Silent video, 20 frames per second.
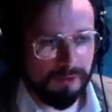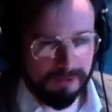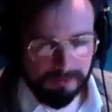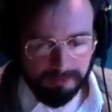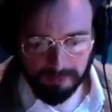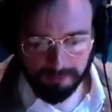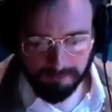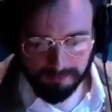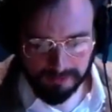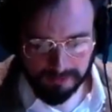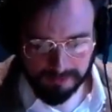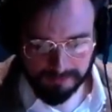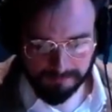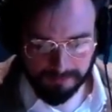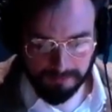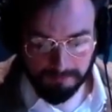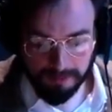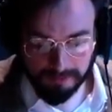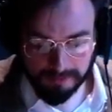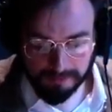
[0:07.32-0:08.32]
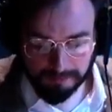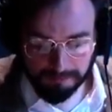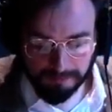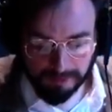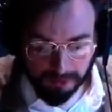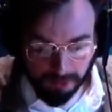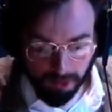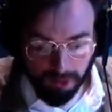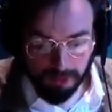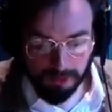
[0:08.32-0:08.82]
talked about over the last few months
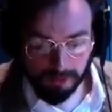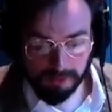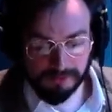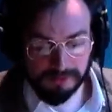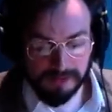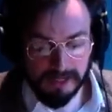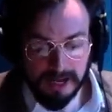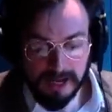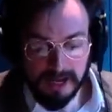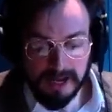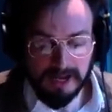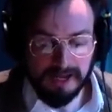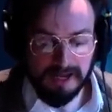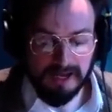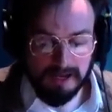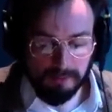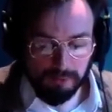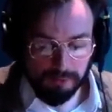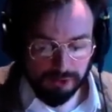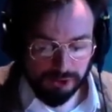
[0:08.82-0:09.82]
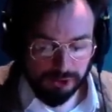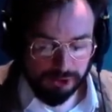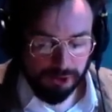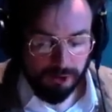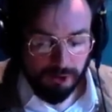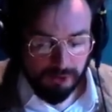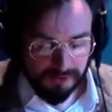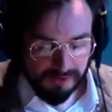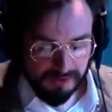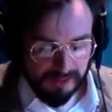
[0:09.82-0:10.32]
because it was
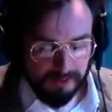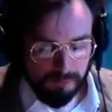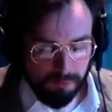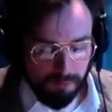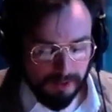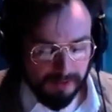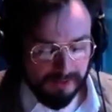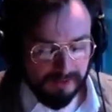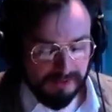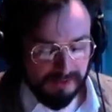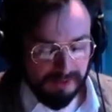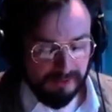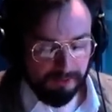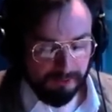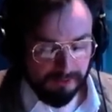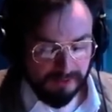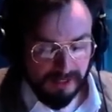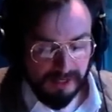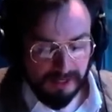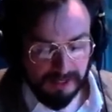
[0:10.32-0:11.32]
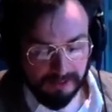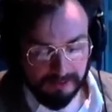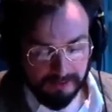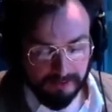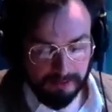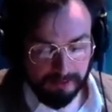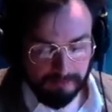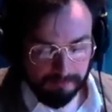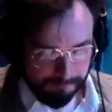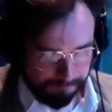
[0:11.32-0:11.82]
shot in one single take.
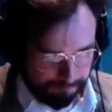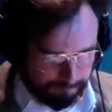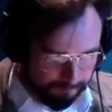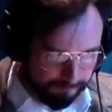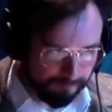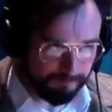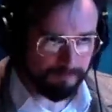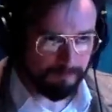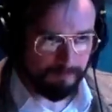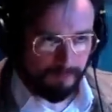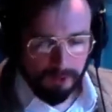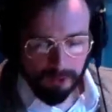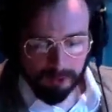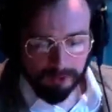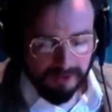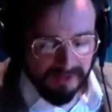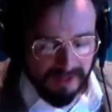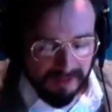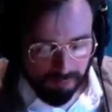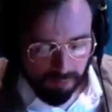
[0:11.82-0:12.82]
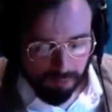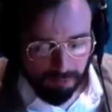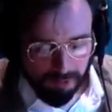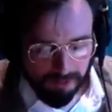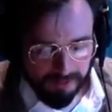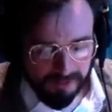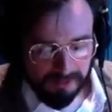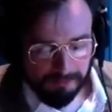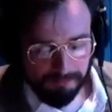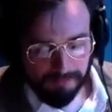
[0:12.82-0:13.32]
Now, on an April
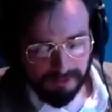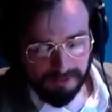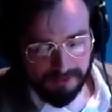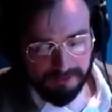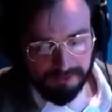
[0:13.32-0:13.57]
morning in